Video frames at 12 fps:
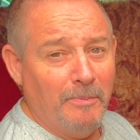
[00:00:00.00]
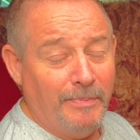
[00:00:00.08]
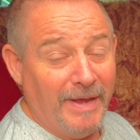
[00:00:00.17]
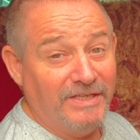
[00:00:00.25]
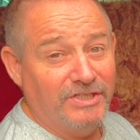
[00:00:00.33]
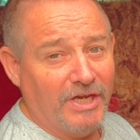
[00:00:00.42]

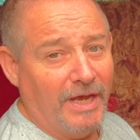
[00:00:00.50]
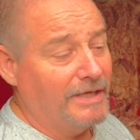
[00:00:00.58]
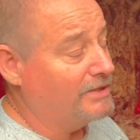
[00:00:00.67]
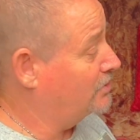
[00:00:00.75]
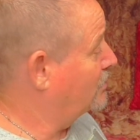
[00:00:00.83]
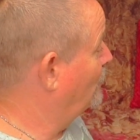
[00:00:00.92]
bed
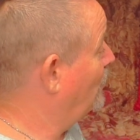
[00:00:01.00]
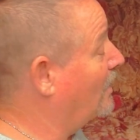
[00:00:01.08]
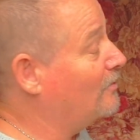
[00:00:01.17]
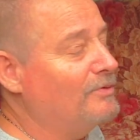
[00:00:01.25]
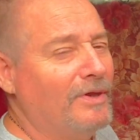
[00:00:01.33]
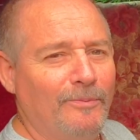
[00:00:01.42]
change.
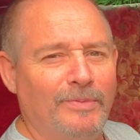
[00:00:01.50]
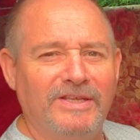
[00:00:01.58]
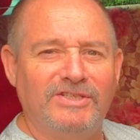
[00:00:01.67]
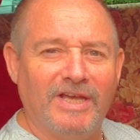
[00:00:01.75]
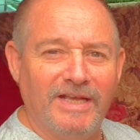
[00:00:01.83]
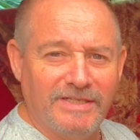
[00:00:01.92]
Well, not bed
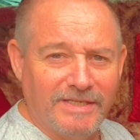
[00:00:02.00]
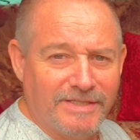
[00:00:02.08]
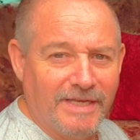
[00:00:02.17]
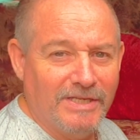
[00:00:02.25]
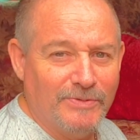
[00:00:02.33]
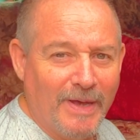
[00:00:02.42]
change, that
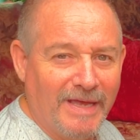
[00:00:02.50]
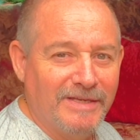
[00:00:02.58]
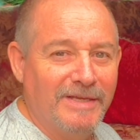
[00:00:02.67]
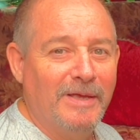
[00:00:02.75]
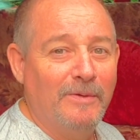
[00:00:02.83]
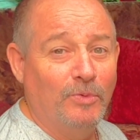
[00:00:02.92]
sounds bad,
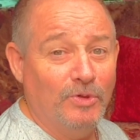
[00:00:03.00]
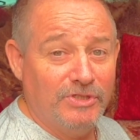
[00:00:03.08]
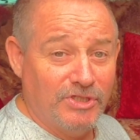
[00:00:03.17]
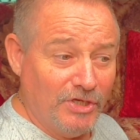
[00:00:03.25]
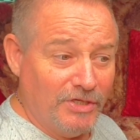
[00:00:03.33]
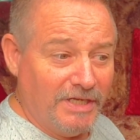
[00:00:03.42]
but
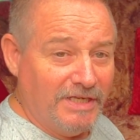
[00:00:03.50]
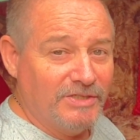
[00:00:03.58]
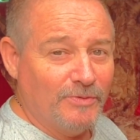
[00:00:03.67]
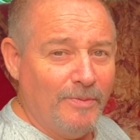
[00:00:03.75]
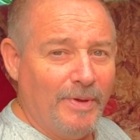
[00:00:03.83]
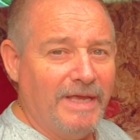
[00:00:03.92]
turn it
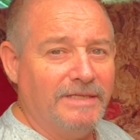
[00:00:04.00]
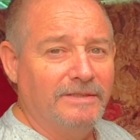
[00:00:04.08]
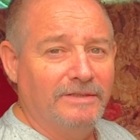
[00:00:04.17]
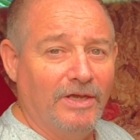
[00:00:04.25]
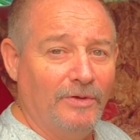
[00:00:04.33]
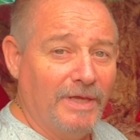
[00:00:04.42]
into a bed.
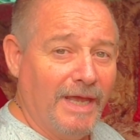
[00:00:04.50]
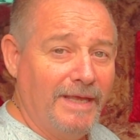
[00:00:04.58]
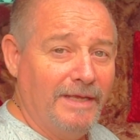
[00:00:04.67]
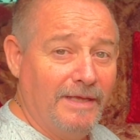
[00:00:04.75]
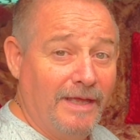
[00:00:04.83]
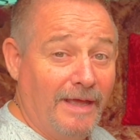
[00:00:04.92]
Okay,
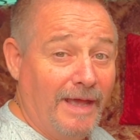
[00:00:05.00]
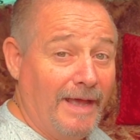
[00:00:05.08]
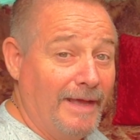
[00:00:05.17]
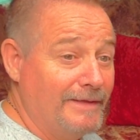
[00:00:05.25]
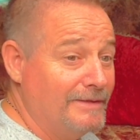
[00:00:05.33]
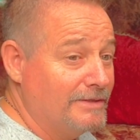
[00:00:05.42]

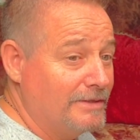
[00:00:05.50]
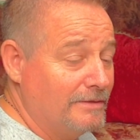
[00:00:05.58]
and